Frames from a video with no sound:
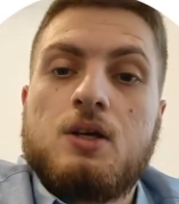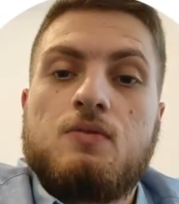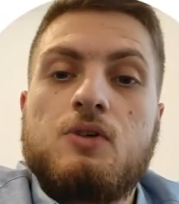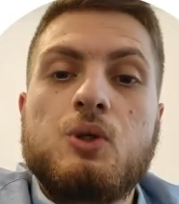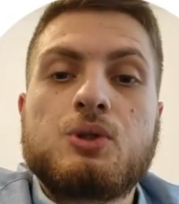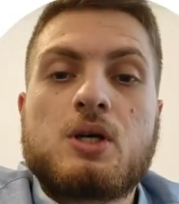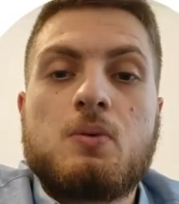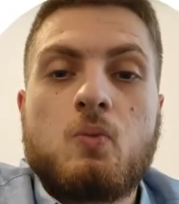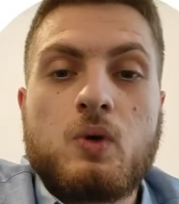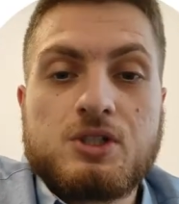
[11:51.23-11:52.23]
We use our
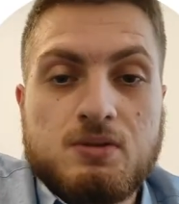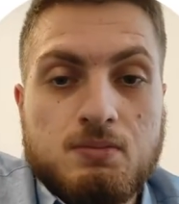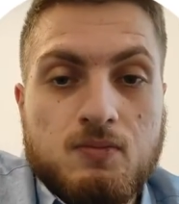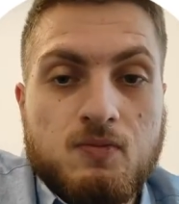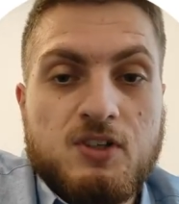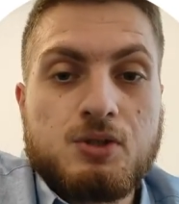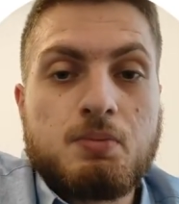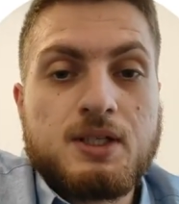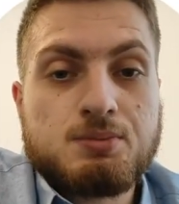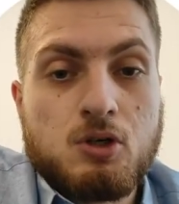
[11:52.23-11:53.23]

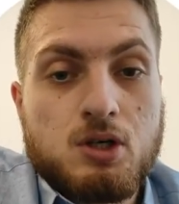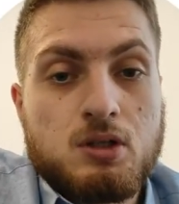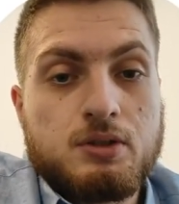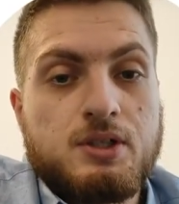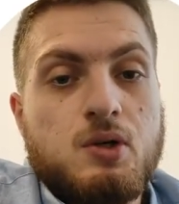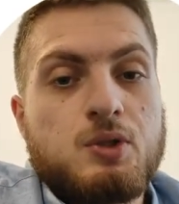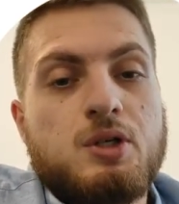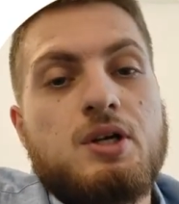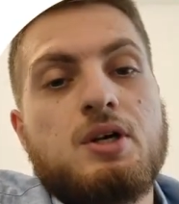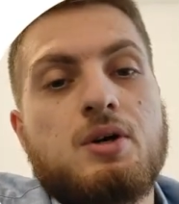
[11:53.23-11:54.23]
vision-based model, denoted
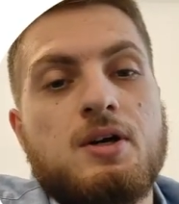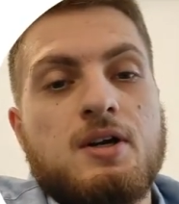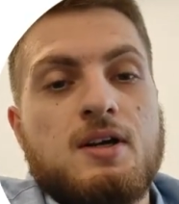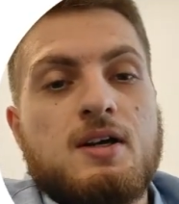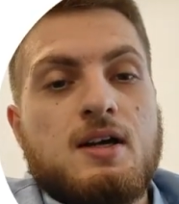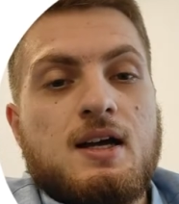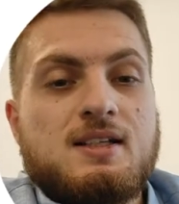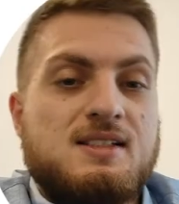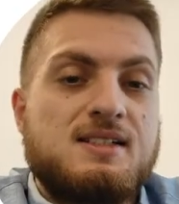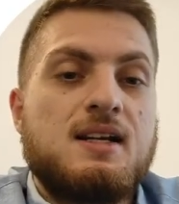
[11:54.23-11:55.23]
here
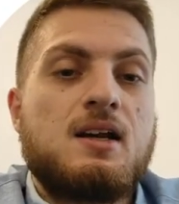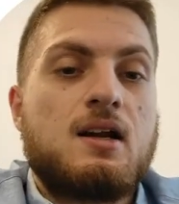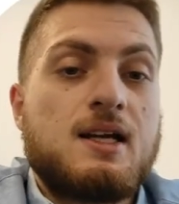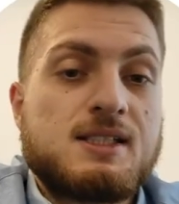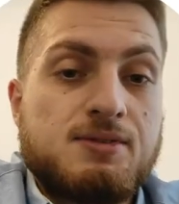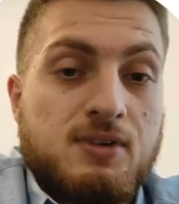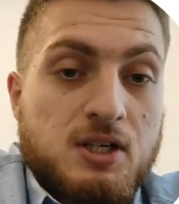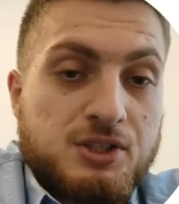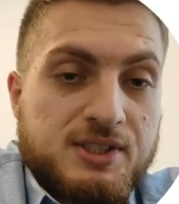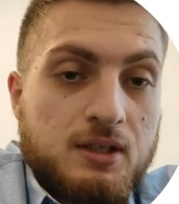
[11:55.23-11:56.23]
as the CNN
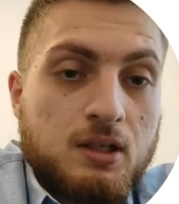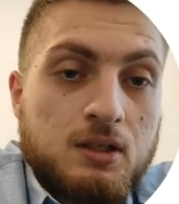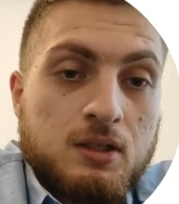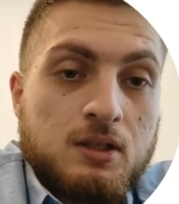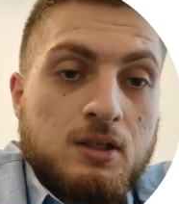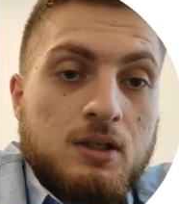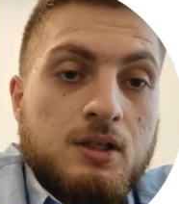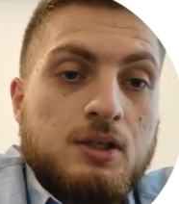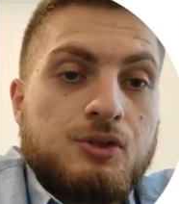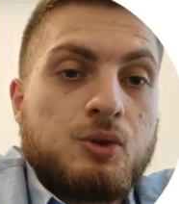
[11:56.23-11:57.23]
classifier still,
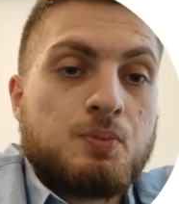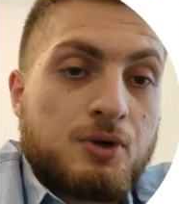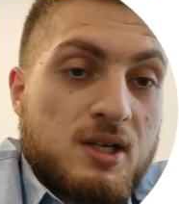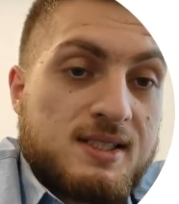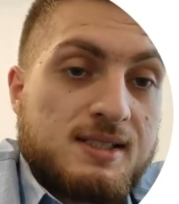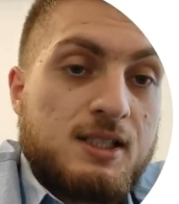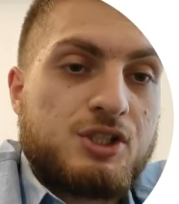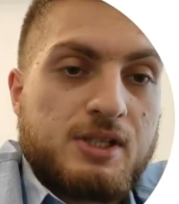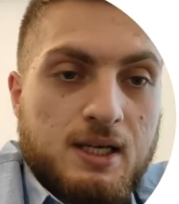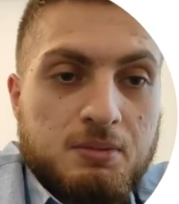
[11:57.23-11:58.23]
to process
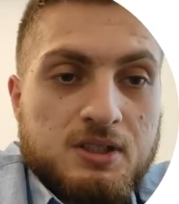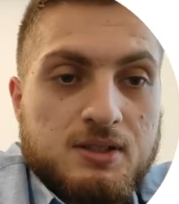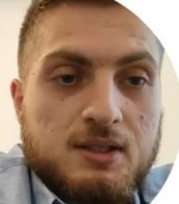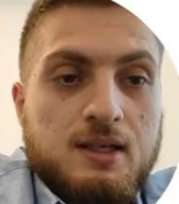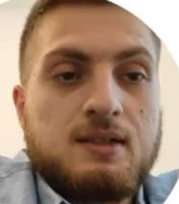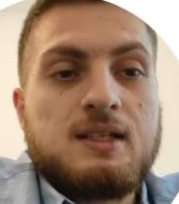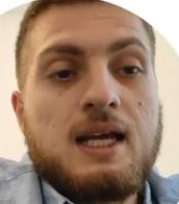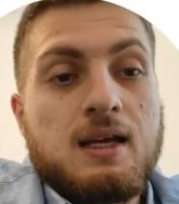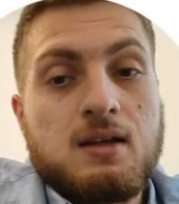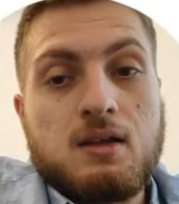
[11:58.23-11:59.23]
each segment and
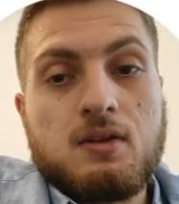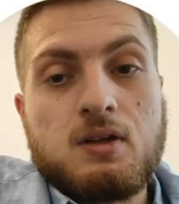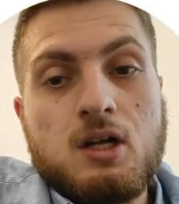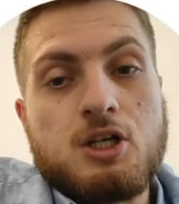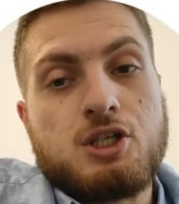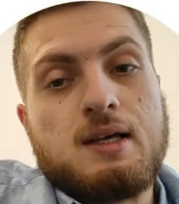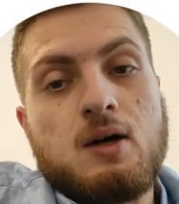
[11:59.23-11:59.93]
take the logit